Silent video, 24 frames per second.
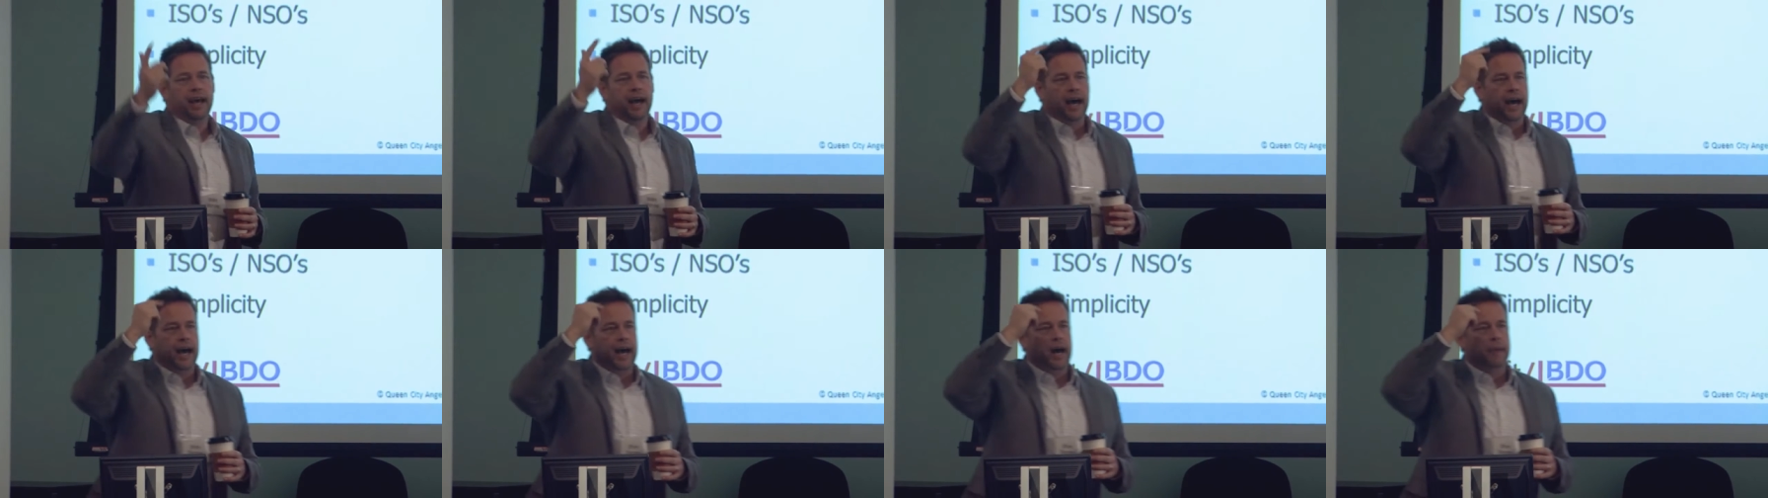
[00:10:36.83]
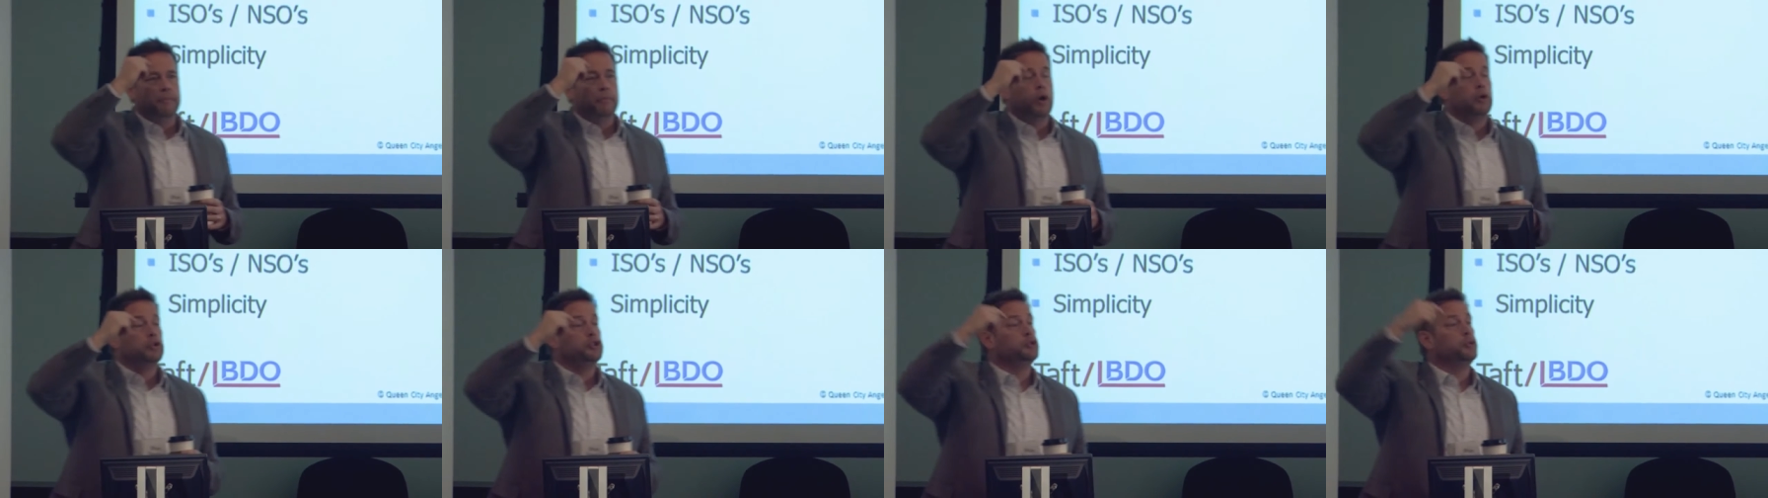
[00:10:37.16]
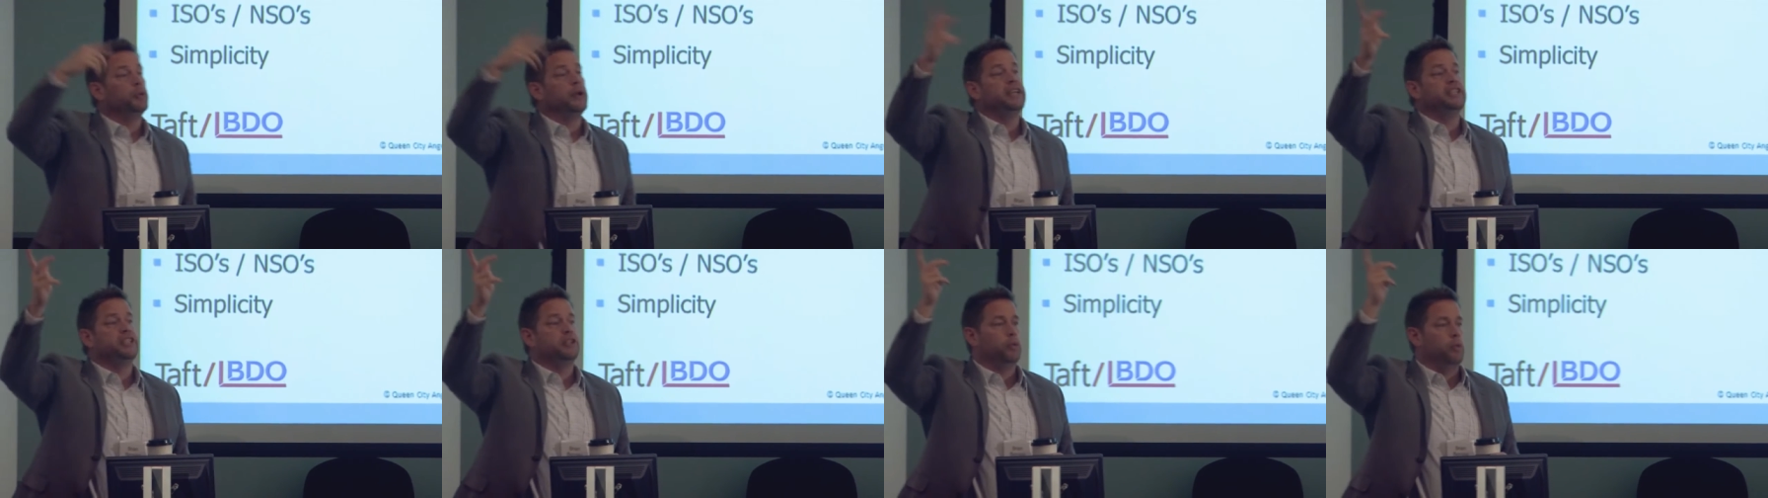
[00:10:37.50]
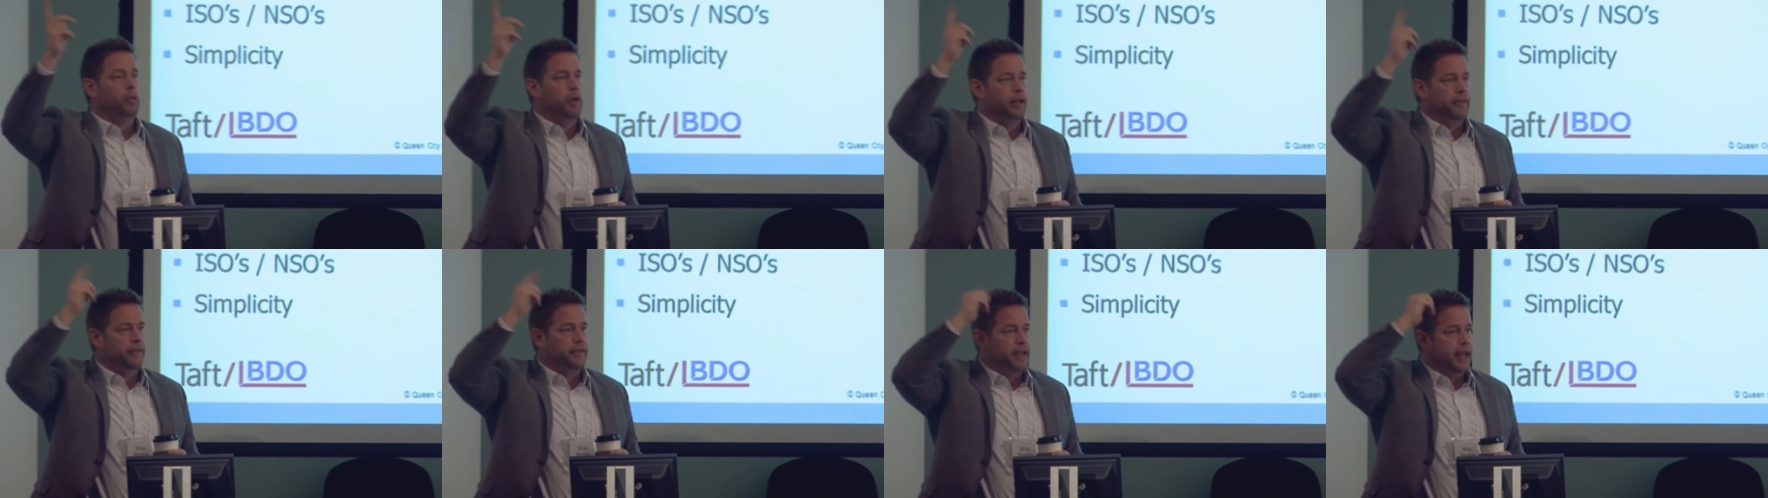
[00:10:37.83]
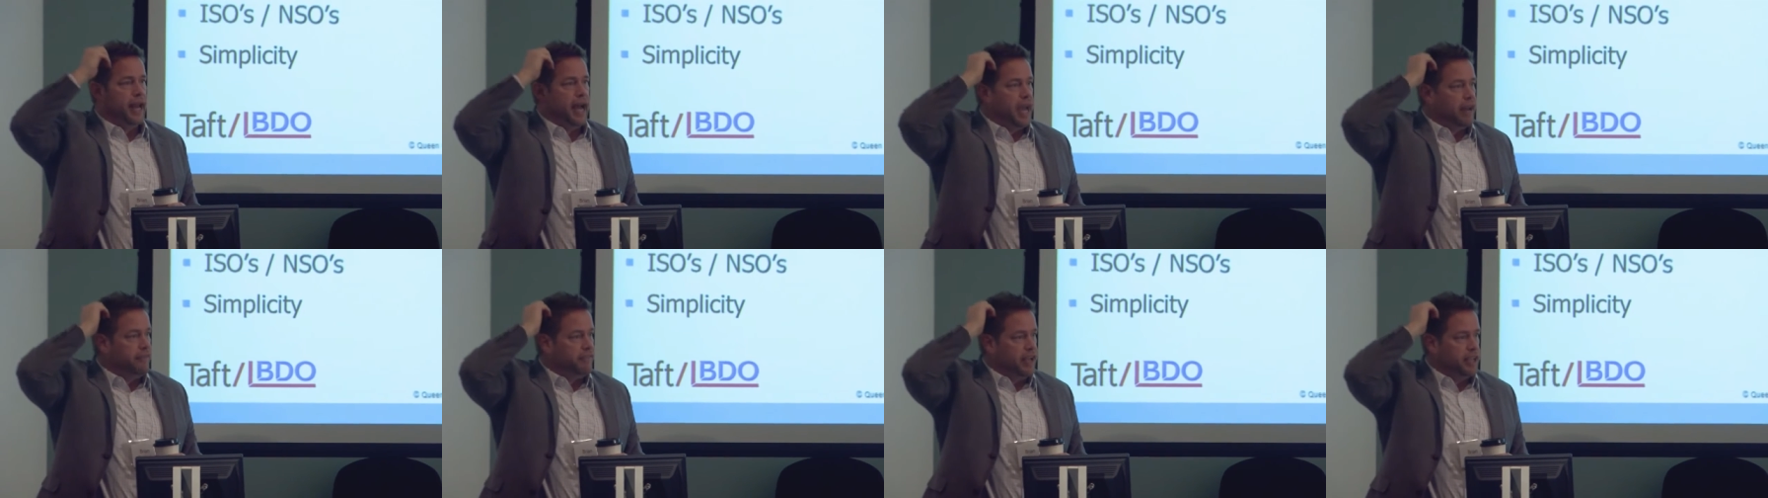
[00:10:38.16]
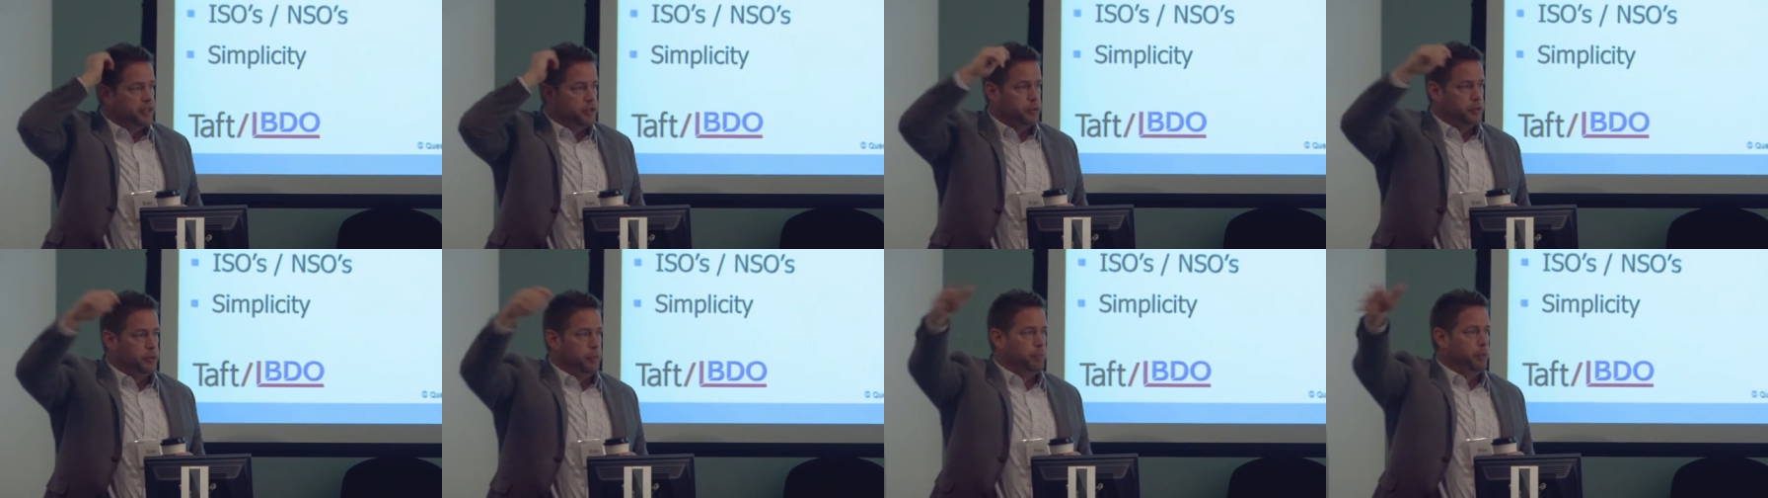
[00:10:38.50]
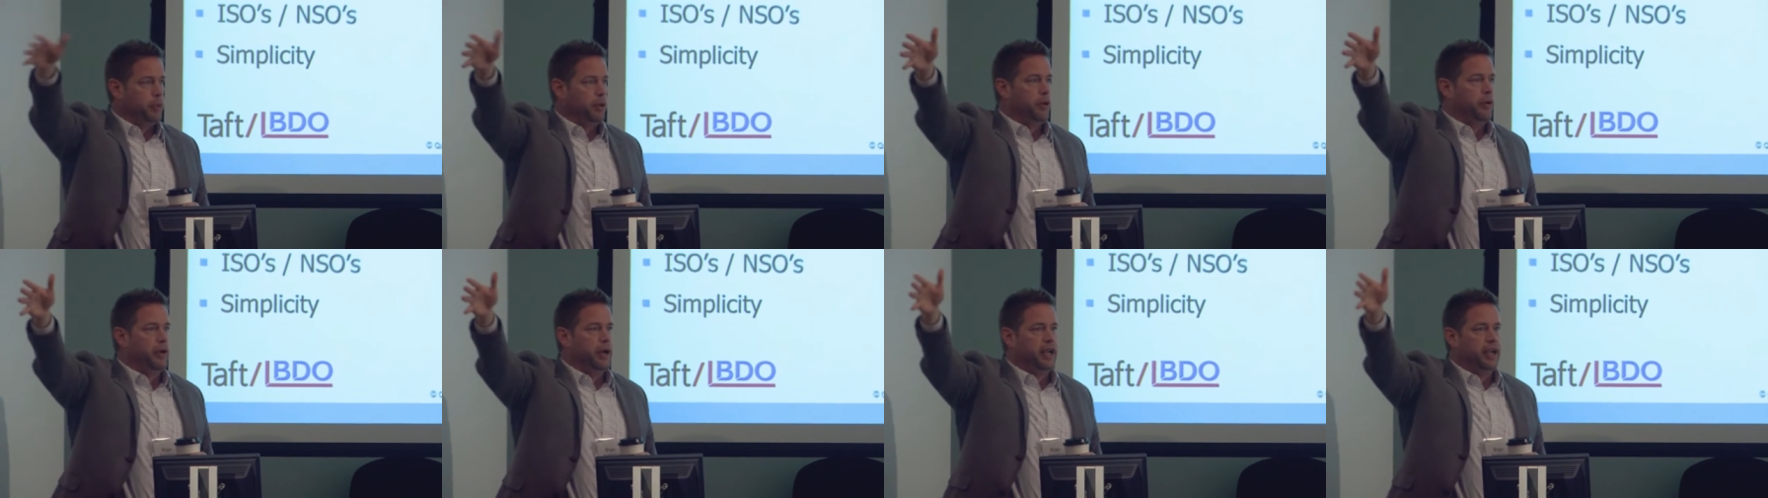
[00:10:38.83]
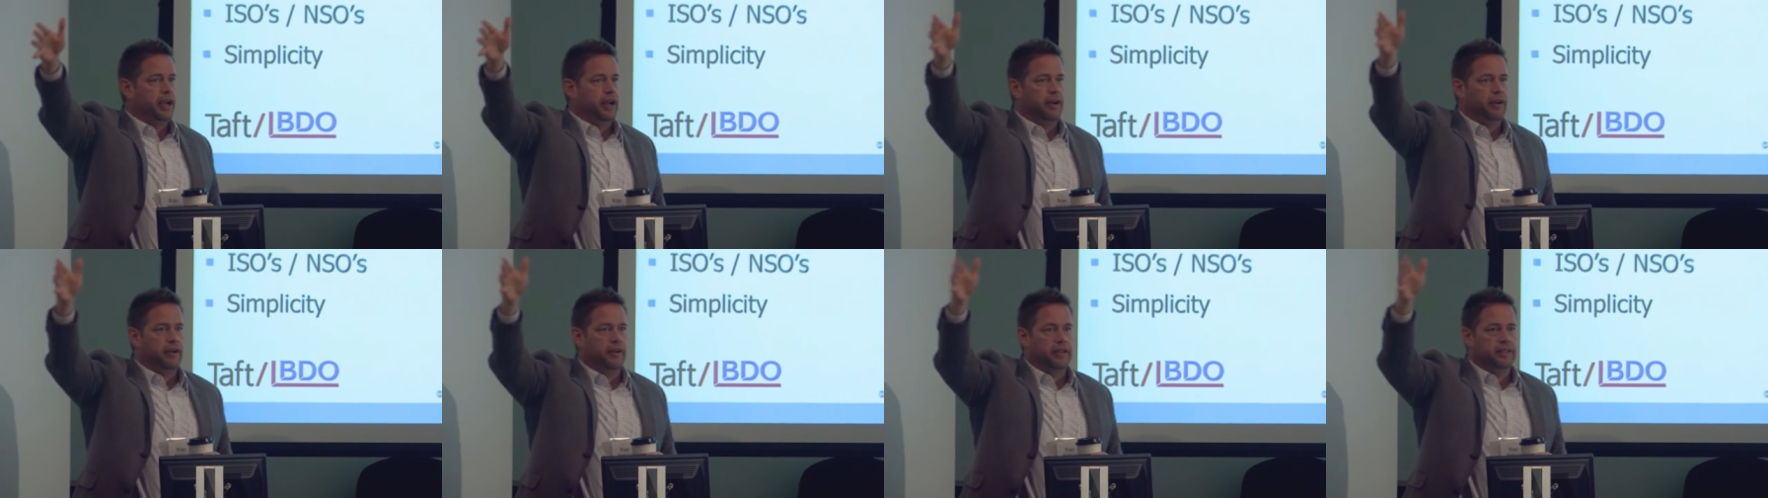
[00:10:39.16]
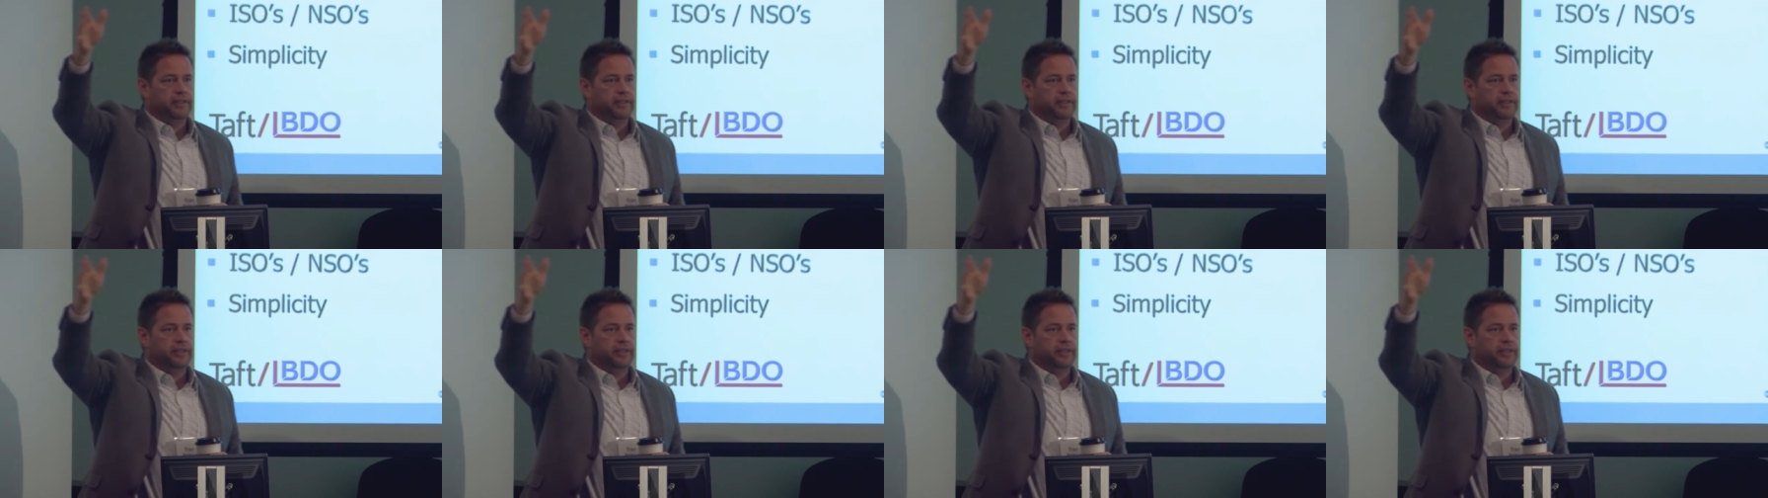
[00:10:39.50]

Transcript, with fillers: Uh, most recent one that I invested was a brewery here,